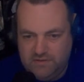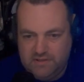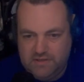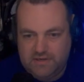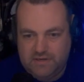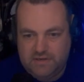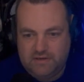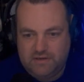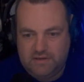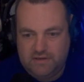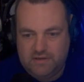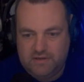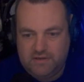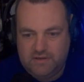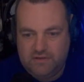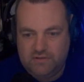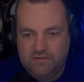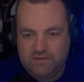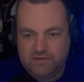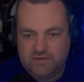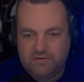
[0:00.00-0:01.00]
Like,
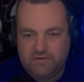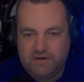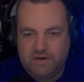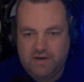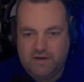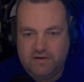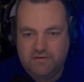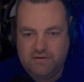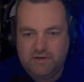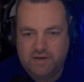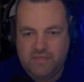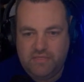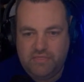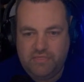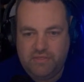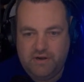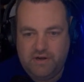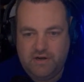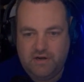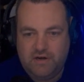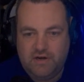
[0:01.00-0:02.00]
you look around,
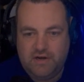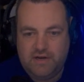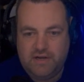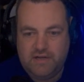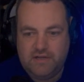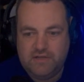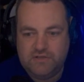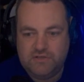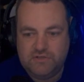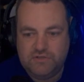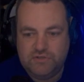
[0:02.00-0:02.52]
there is